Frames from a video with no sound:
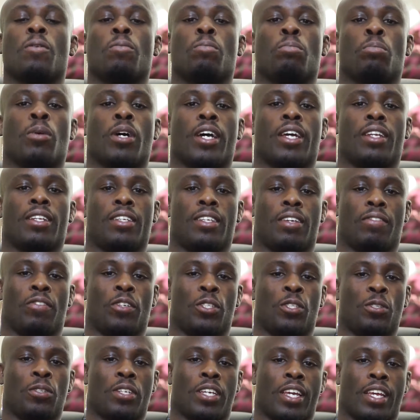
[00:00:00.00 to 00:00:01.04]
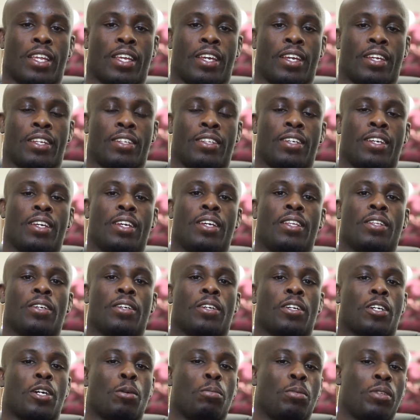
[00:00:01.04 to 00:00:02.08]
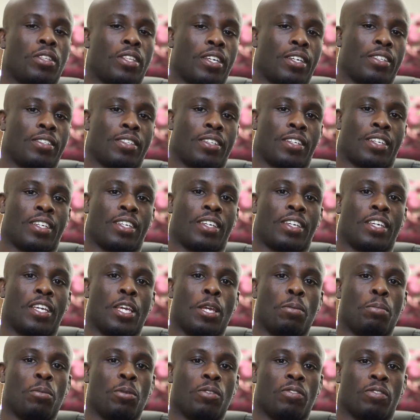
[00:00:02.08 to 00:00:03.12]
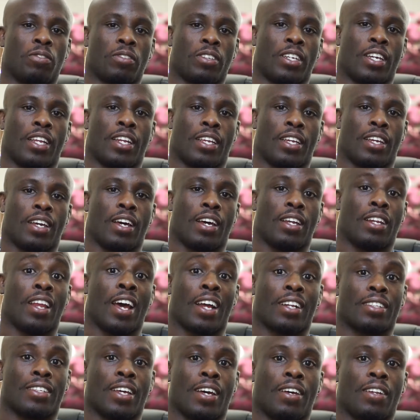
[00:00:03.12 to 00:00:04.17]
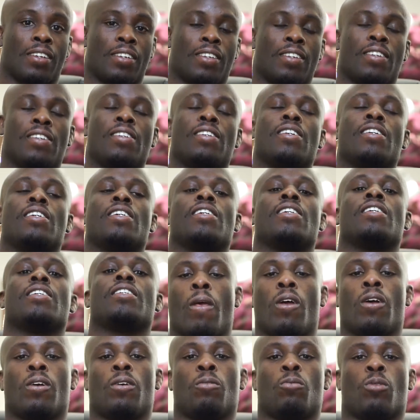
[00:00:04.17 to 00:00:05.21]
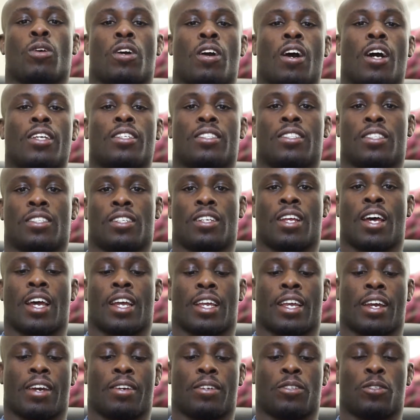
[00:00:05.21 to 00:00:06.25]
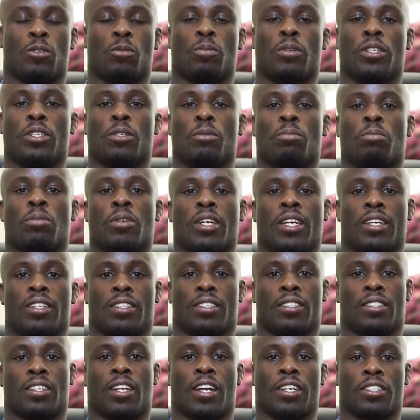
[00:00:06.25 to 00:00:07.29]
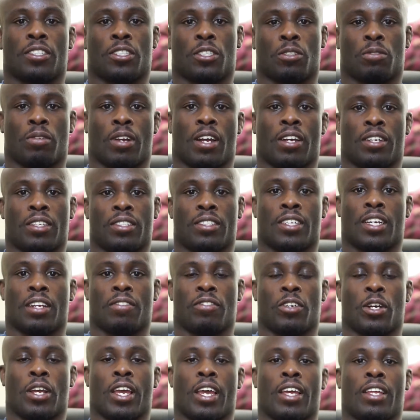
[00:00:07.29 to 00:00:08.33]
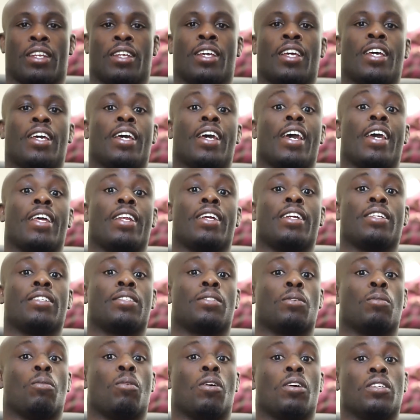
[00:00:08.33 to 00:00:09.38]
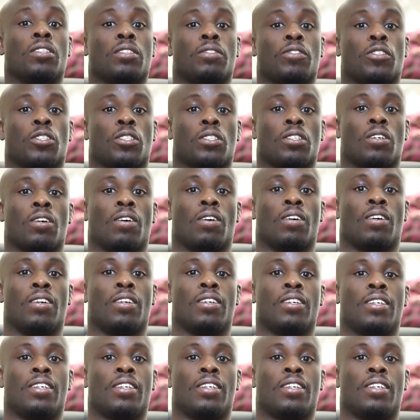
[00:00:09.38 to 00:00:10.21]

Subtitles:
But if you do get hit, there are a couple things that can keep you from getting knocked out. What causes a knockout is when your brain sloshes around inside of your head and hits the walls of your skull.